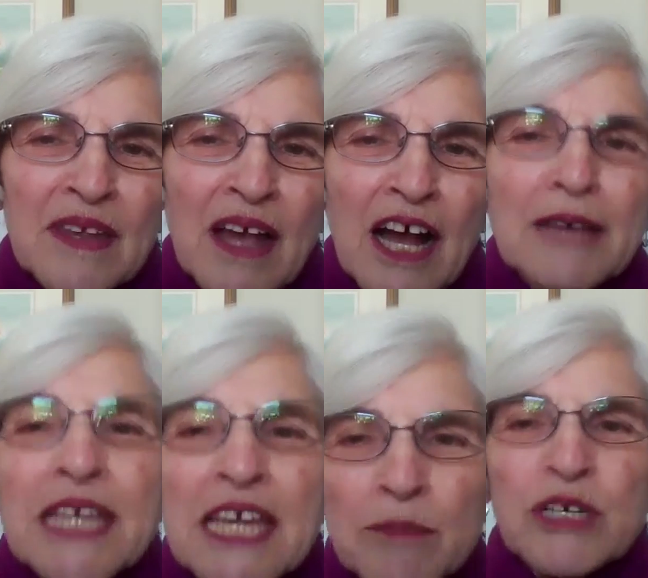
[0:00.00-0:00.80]
I
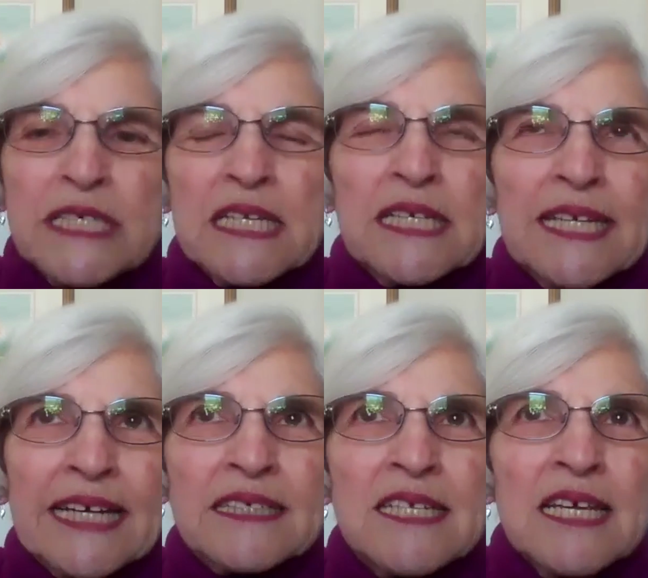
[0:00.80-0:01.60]
became
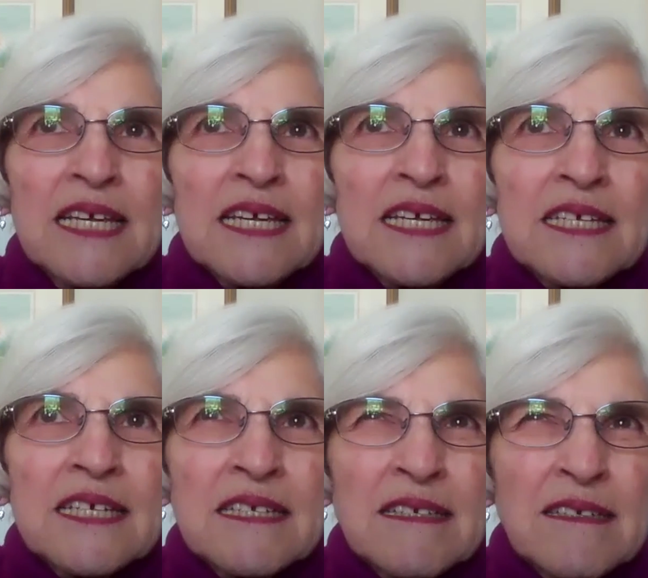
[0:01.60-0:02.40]
president-elect
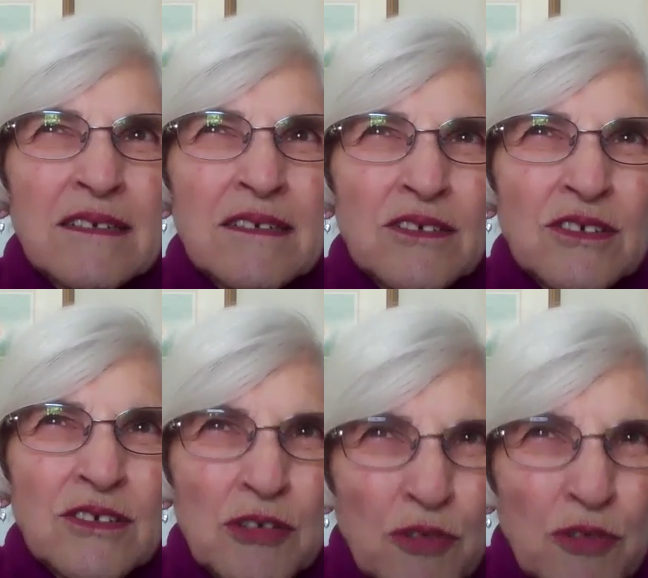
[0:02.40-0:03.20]
in
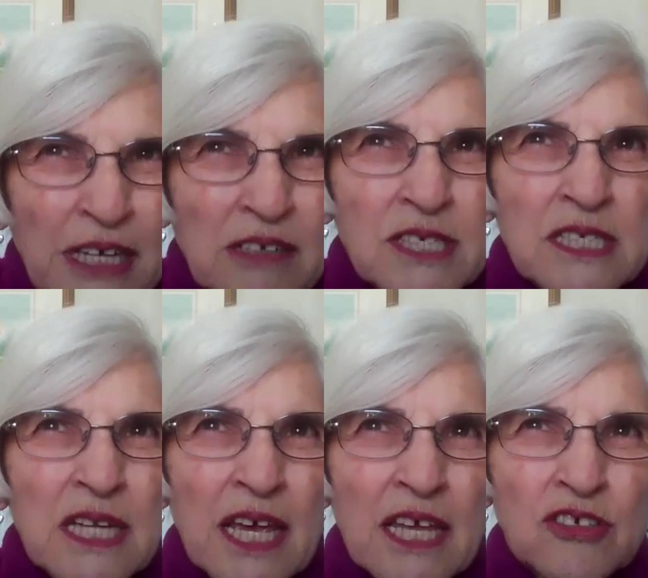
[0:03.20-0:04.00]

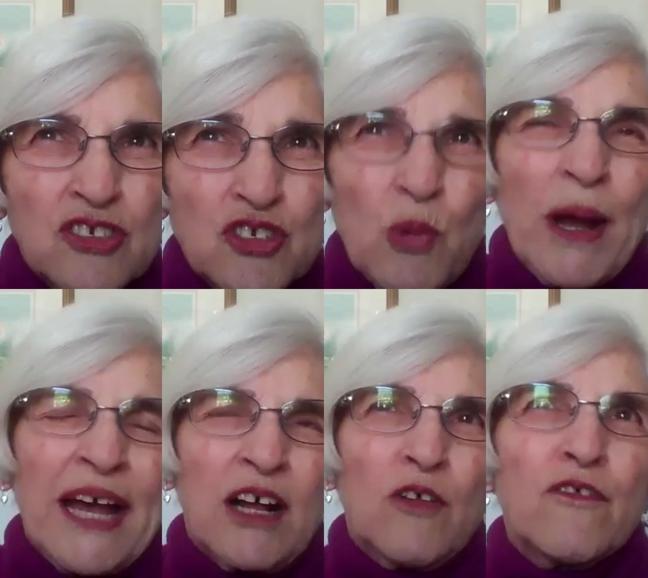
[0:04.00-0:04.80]

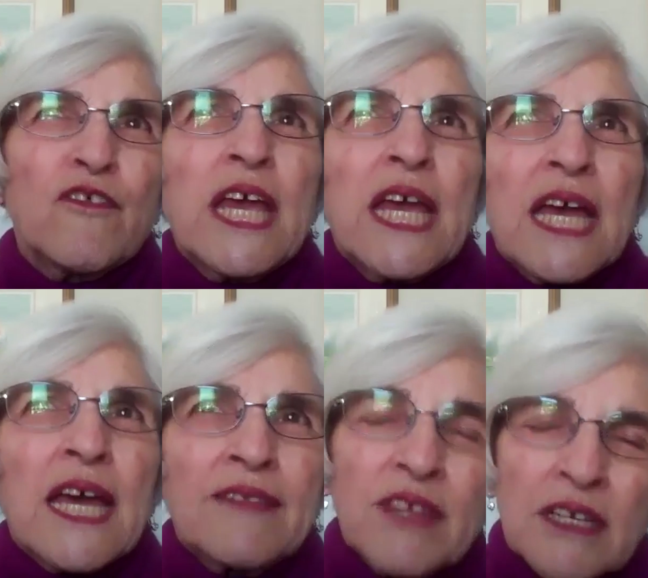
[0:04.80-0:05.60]
2012,
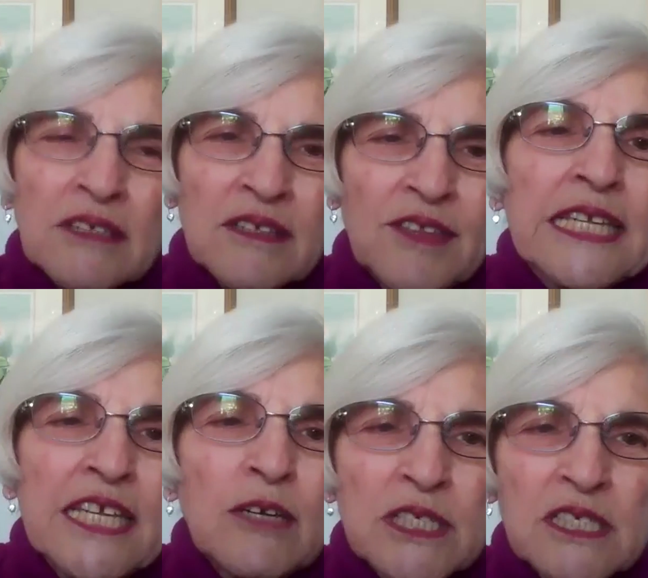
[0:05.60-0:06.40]
and the
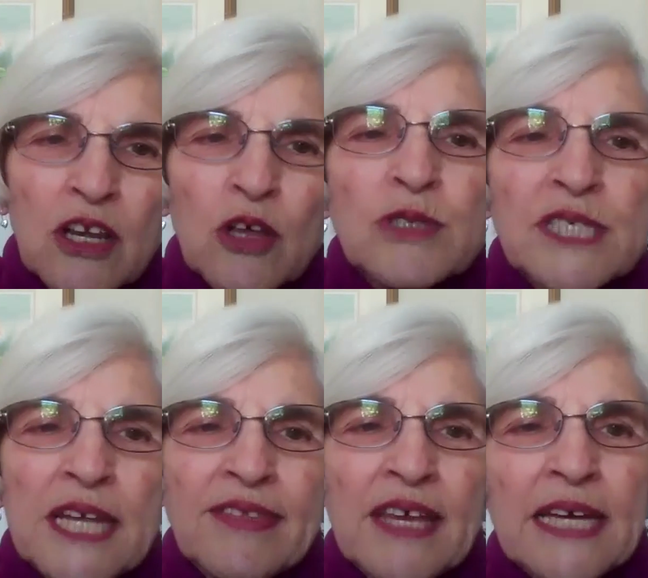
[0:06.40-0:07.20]
Lee was closed
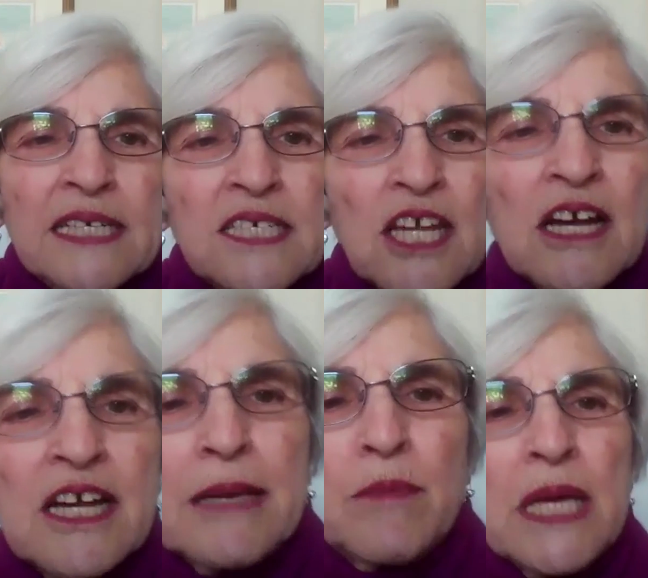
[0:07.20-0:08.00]
at that
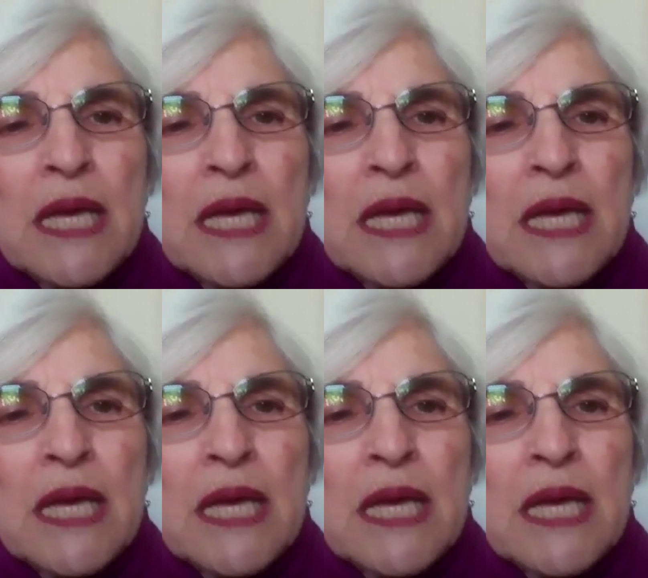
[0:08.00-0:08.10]
time.